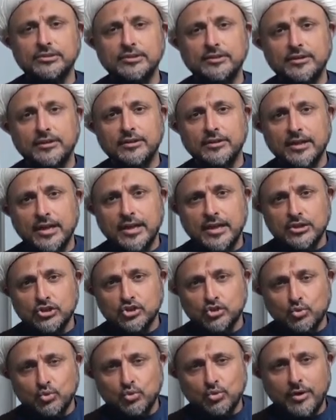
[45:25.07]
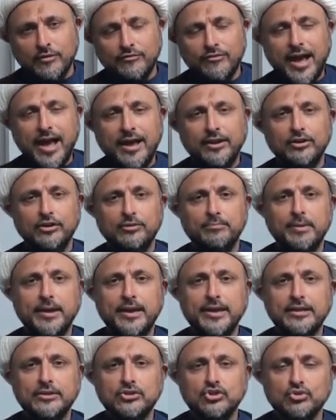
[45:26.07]
The school of Ahlul
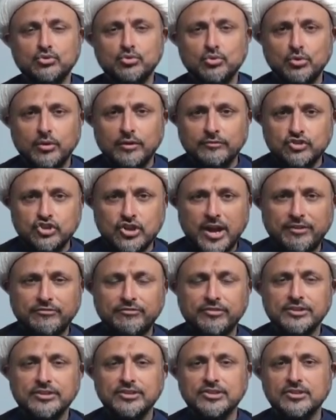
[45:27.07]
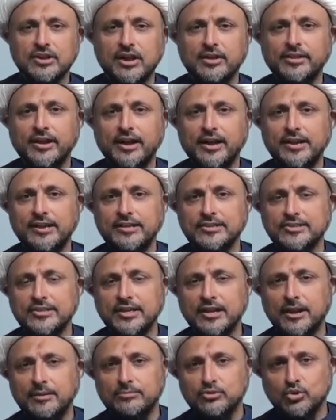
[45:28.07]
Bayt, school of Ja'far as-Sadiq alayhi
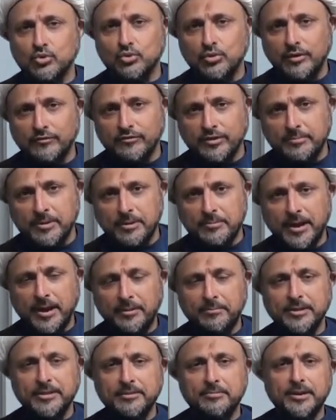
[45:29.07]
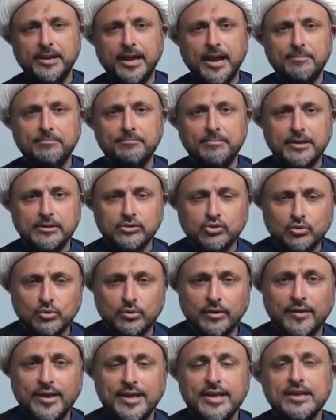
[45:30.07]
salam, school of Imam Ahmad ibn Hanbal,
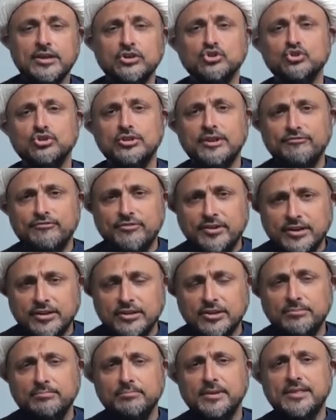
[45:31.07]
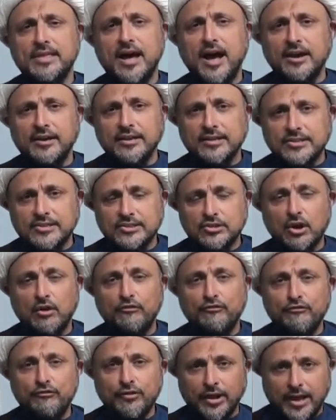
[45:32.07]
school of... So different madaris
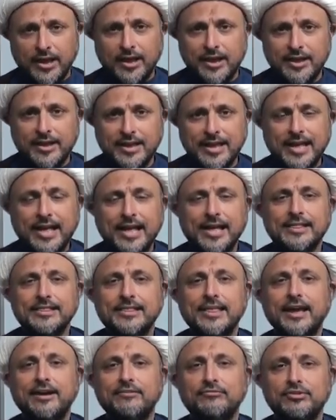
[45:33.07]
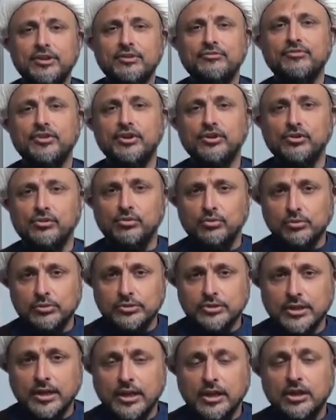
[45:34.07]
of fiqh, they have different
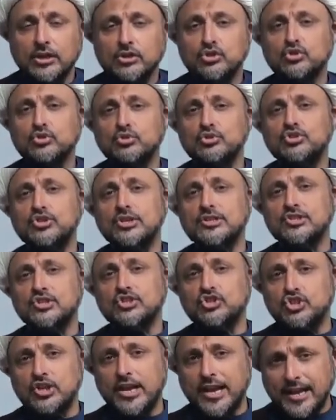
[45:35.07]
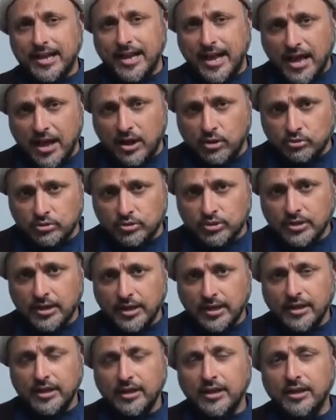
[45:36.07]
rules. So just check out